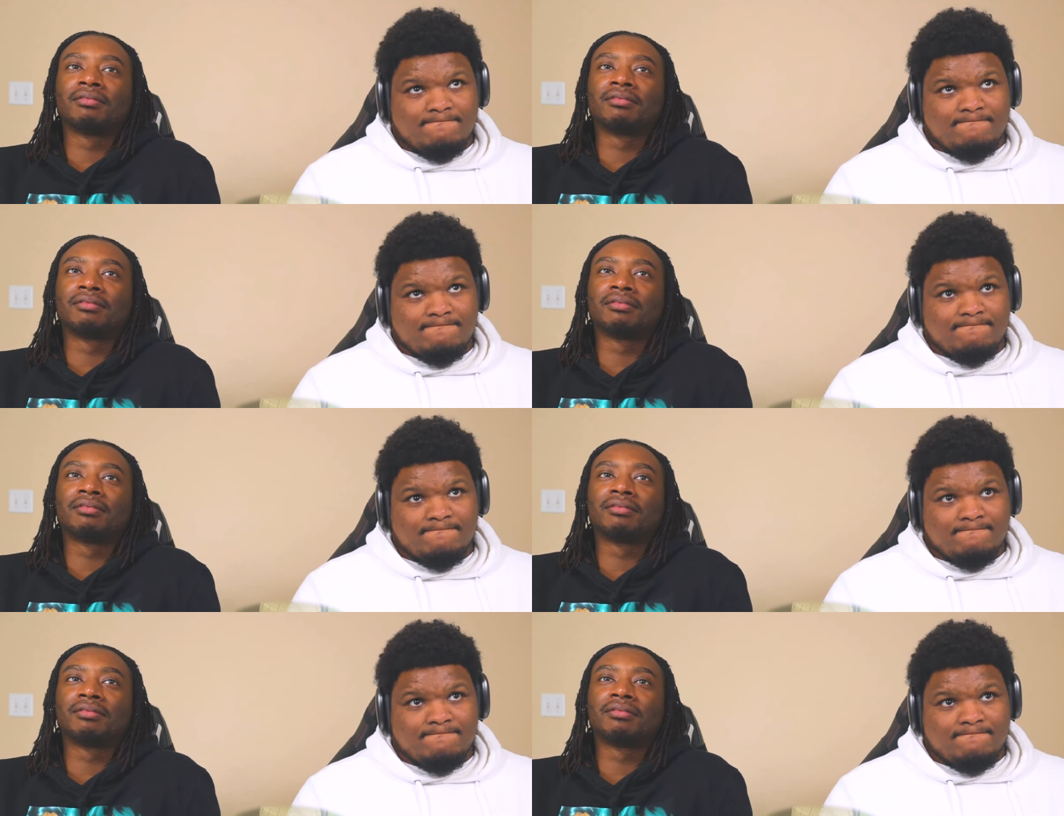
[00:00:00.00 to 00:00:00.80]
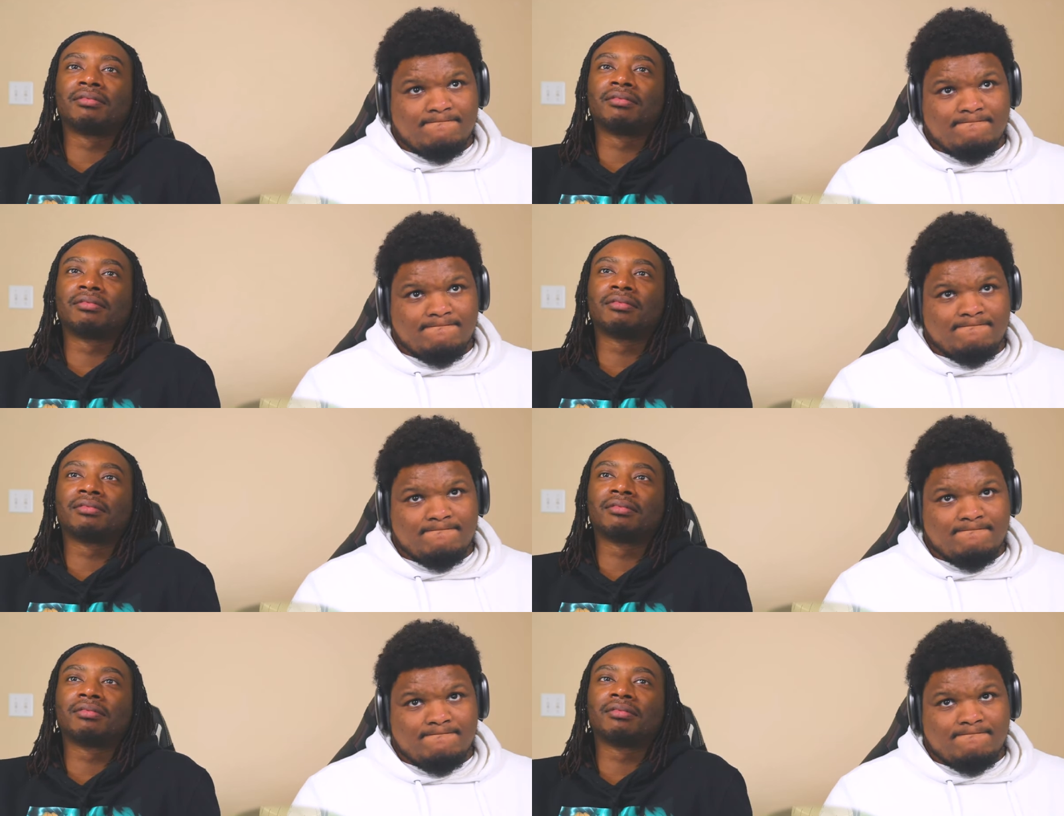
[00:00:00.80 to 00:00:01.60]

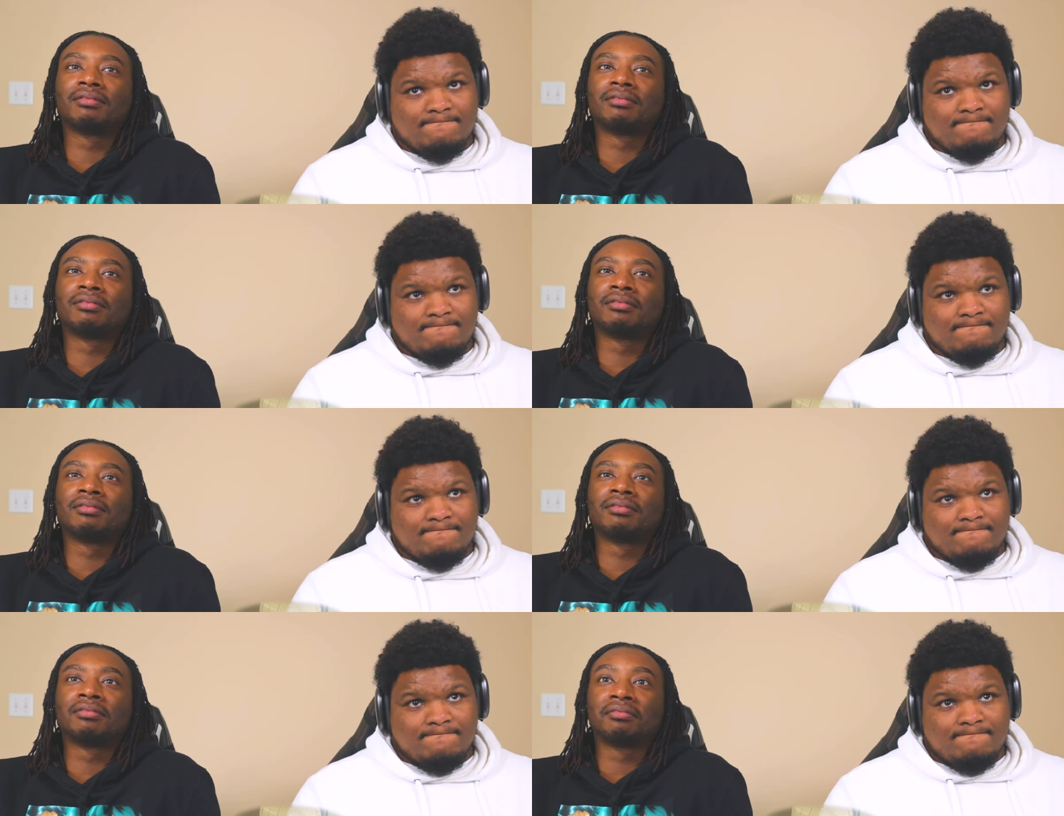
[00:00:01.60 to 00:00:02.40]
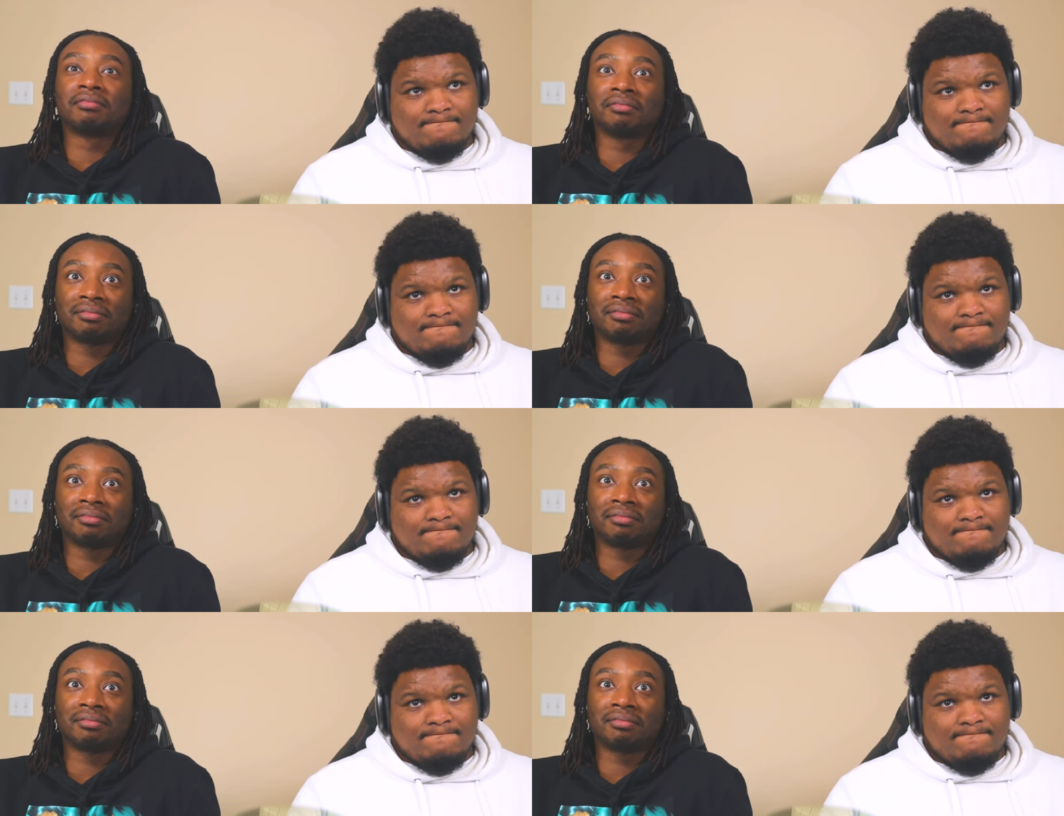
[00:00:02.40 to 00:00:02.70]
No one is speaking in this clip.